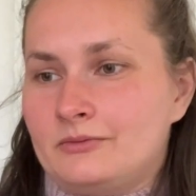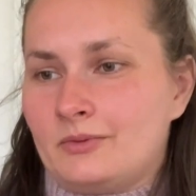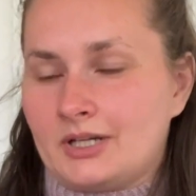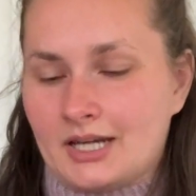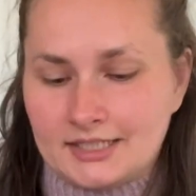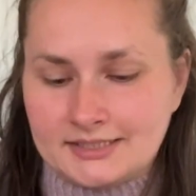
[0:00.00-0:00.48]
what
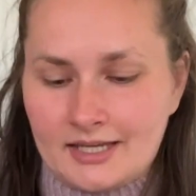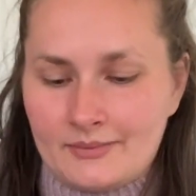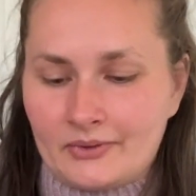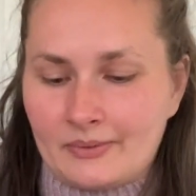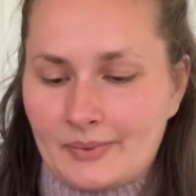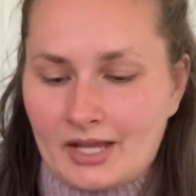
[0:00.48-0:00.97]
can I say
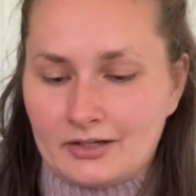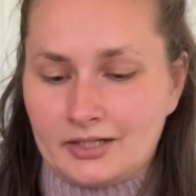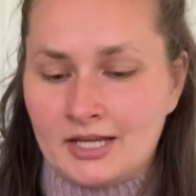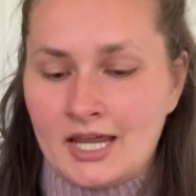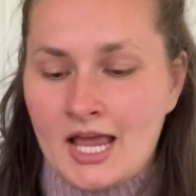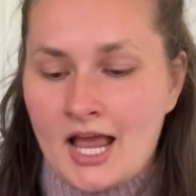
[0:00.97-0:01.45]
about the pattern?
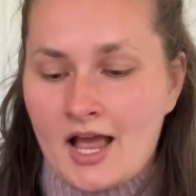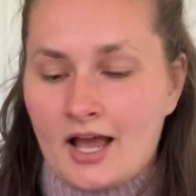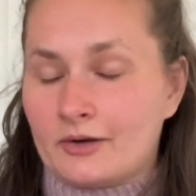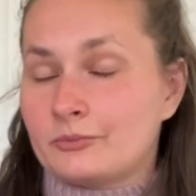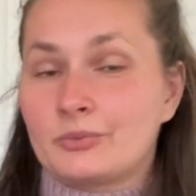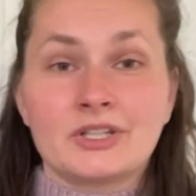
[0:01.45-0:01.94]

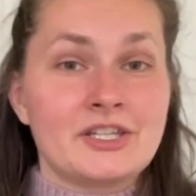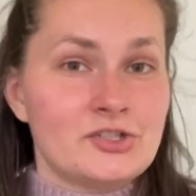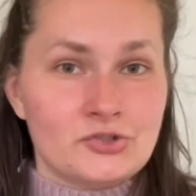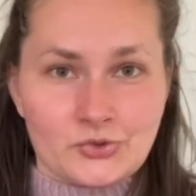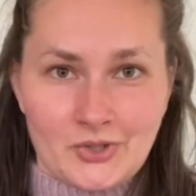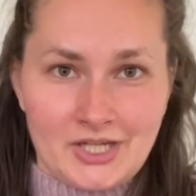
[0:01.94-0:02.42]
Really
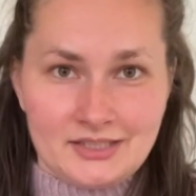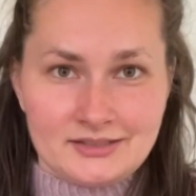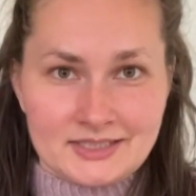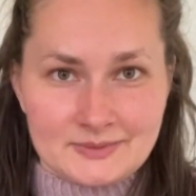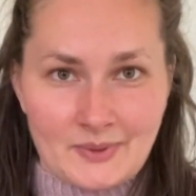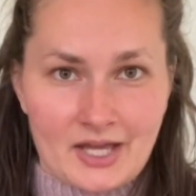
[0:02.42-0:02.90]
enjoying
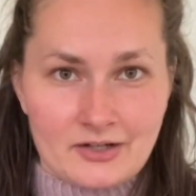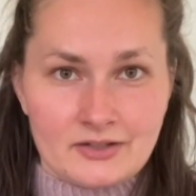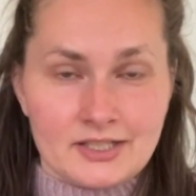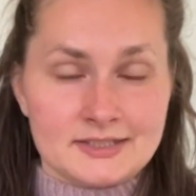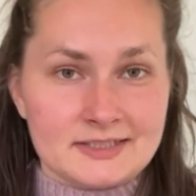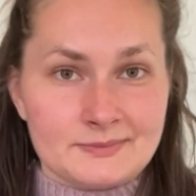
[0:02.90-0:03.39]
this pattern.
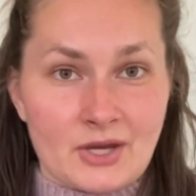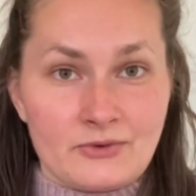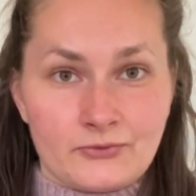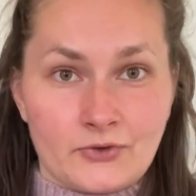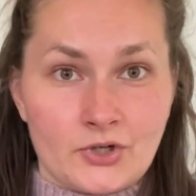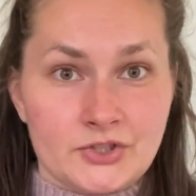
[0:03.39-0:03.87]
This is my
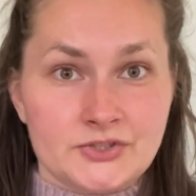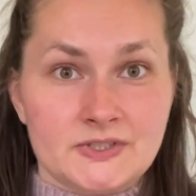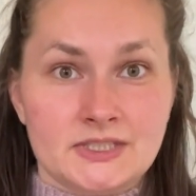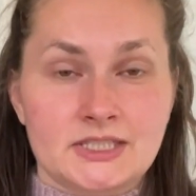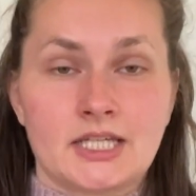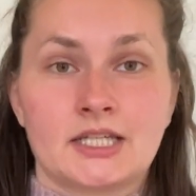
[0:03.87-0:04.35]

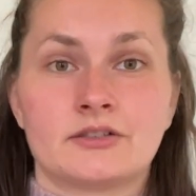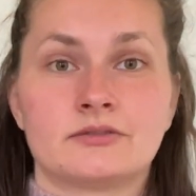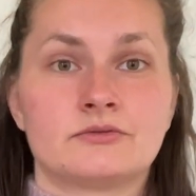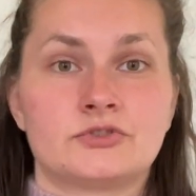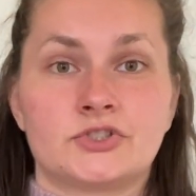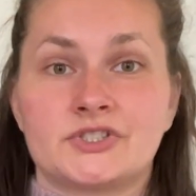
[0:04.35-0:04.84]
first
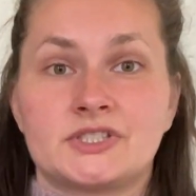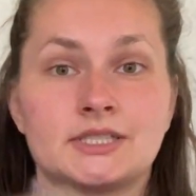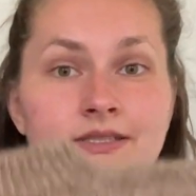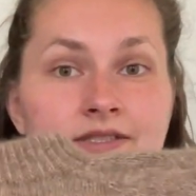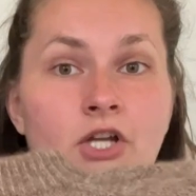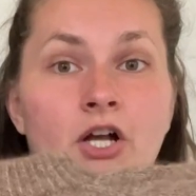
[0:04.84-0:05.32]
just
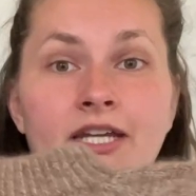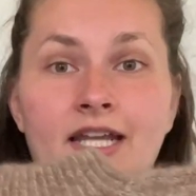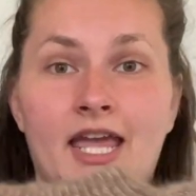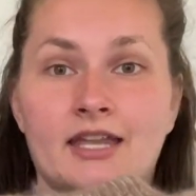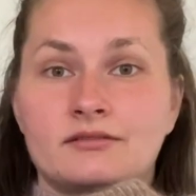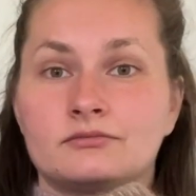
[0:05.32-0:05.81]

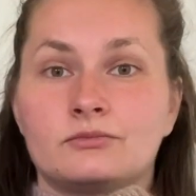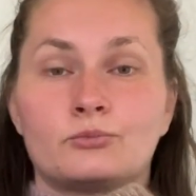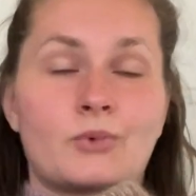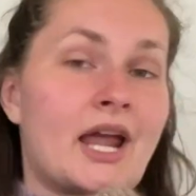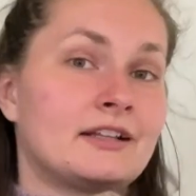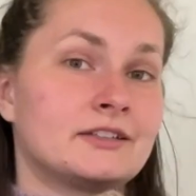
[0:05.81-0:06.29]
stockinette
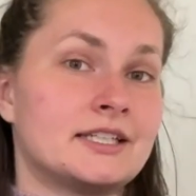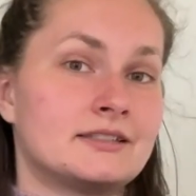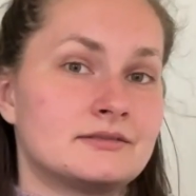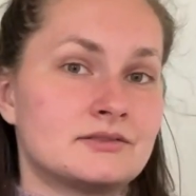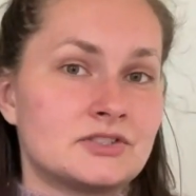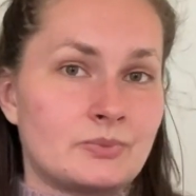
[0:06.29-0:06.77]

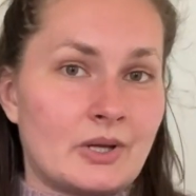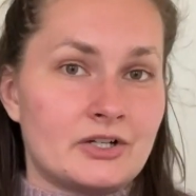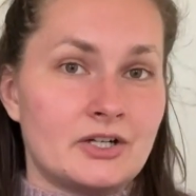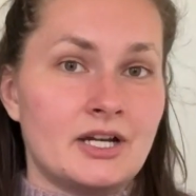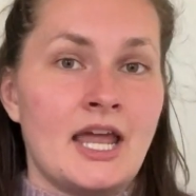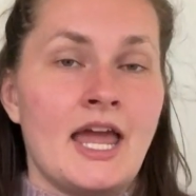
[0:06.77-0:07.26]
raglan
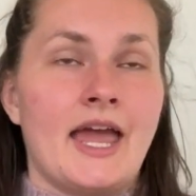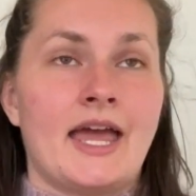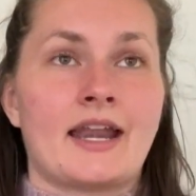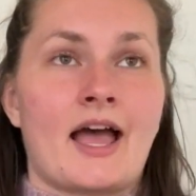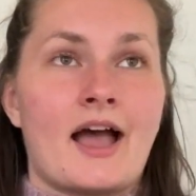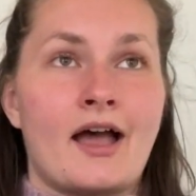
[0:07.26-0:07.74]
sweater,
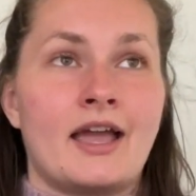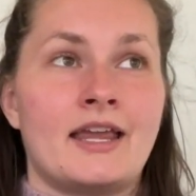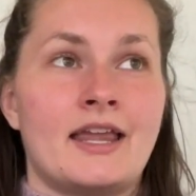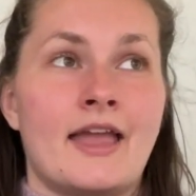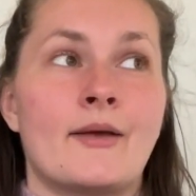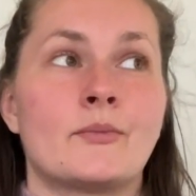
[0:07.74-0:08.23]
and
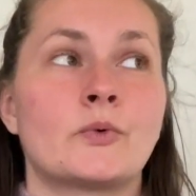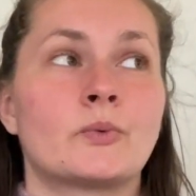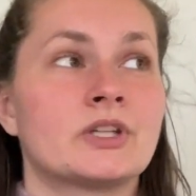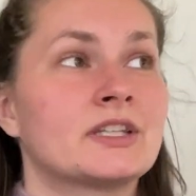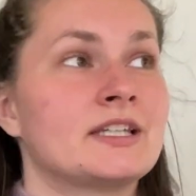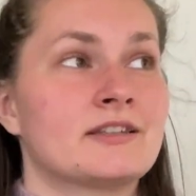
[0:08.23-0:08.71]
I am
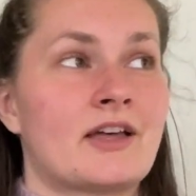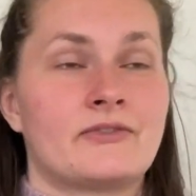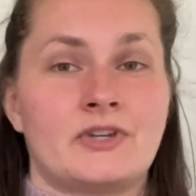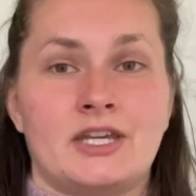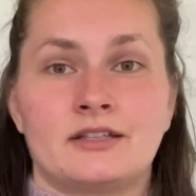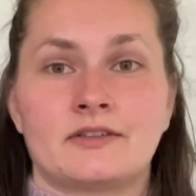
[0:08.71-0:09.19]
really
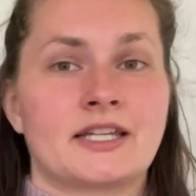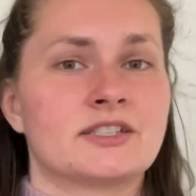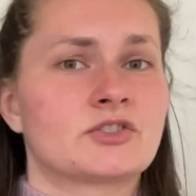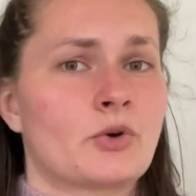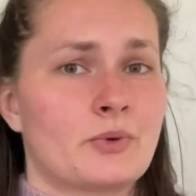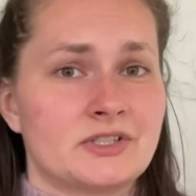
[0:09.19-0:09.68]
loving, like, it's
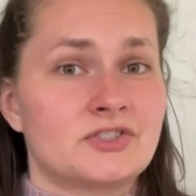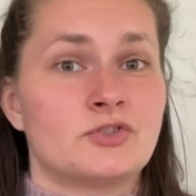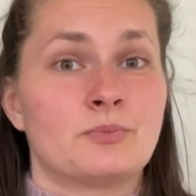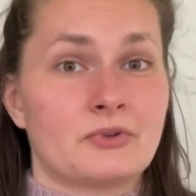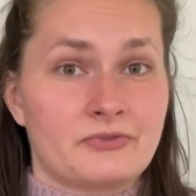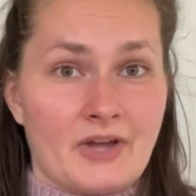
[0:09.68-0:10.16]
going
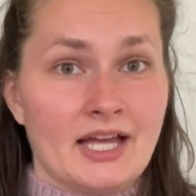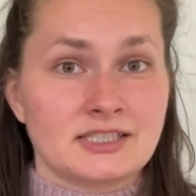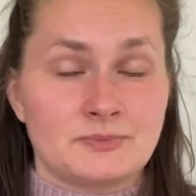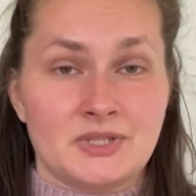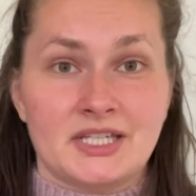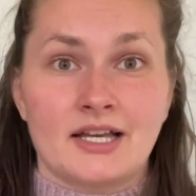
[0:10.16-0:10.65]
super fast
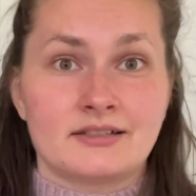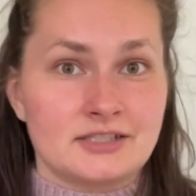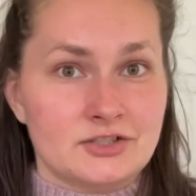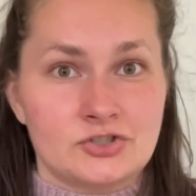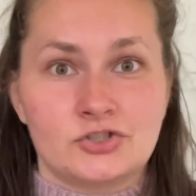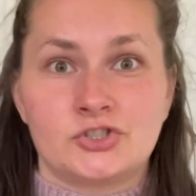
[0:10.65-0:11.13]
because
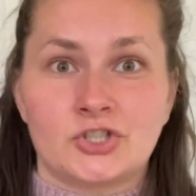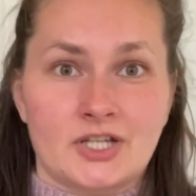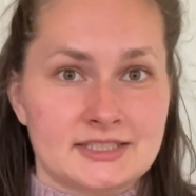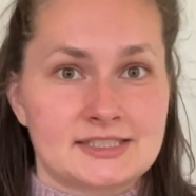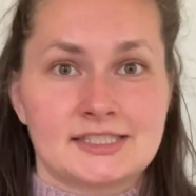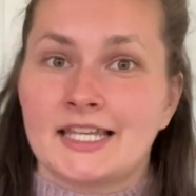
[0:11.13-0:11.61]
it's
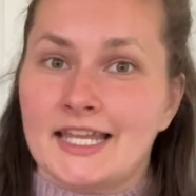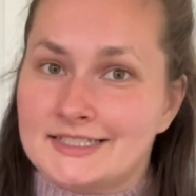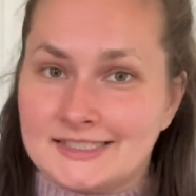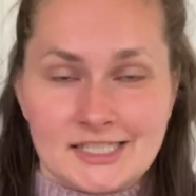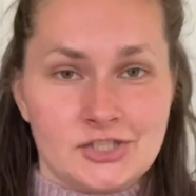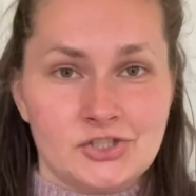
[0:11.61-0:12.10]
just knit
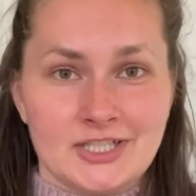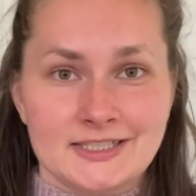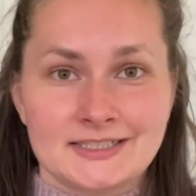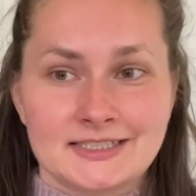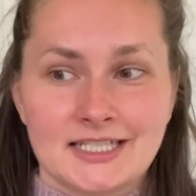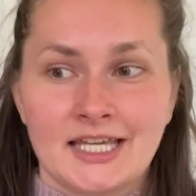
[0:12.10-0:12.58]

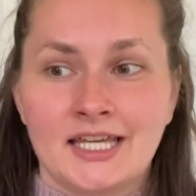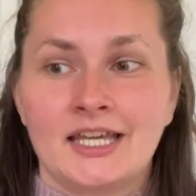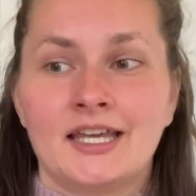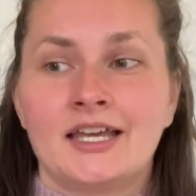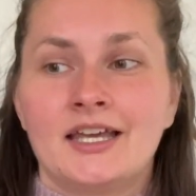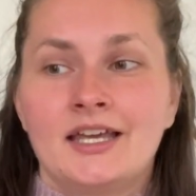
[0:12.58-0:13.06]
stitches.
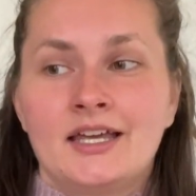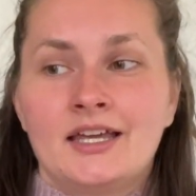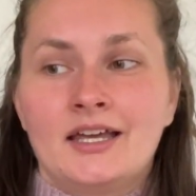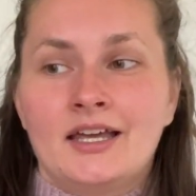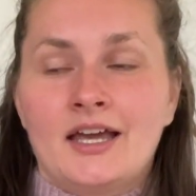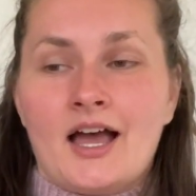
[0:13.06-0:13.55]

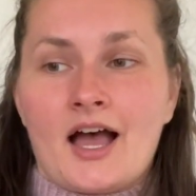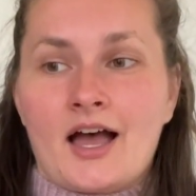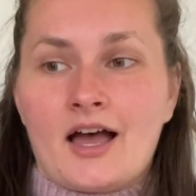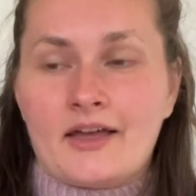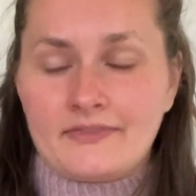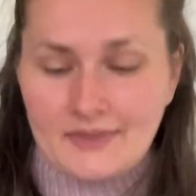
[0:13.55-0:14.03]

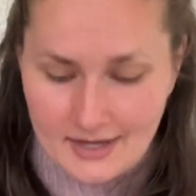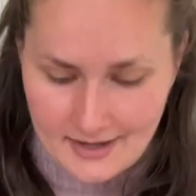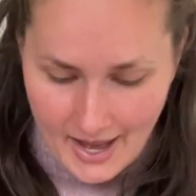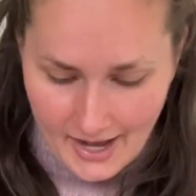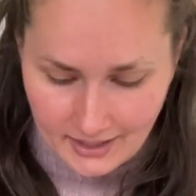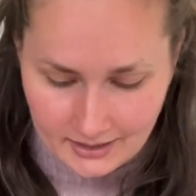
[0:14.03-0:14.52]
The
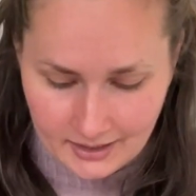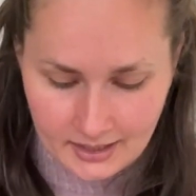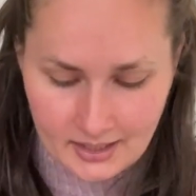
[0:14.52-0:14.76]
neck